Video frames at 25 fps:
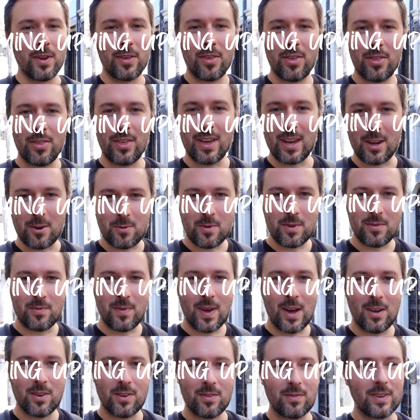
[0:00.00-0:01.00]
think we
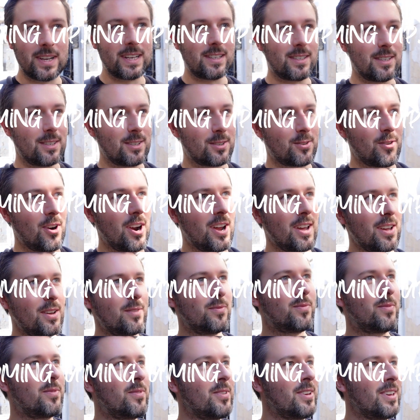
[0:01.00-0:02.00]
found a Vitas grave.
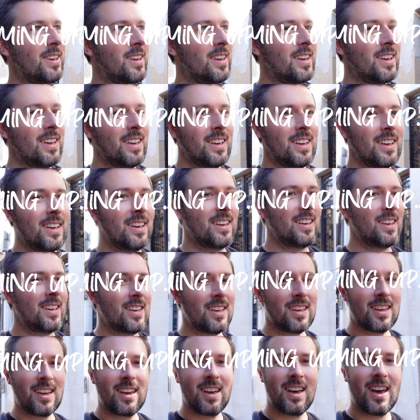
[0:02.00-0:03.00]

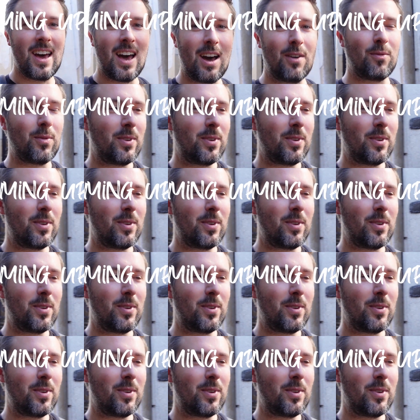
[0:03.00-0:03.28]
Have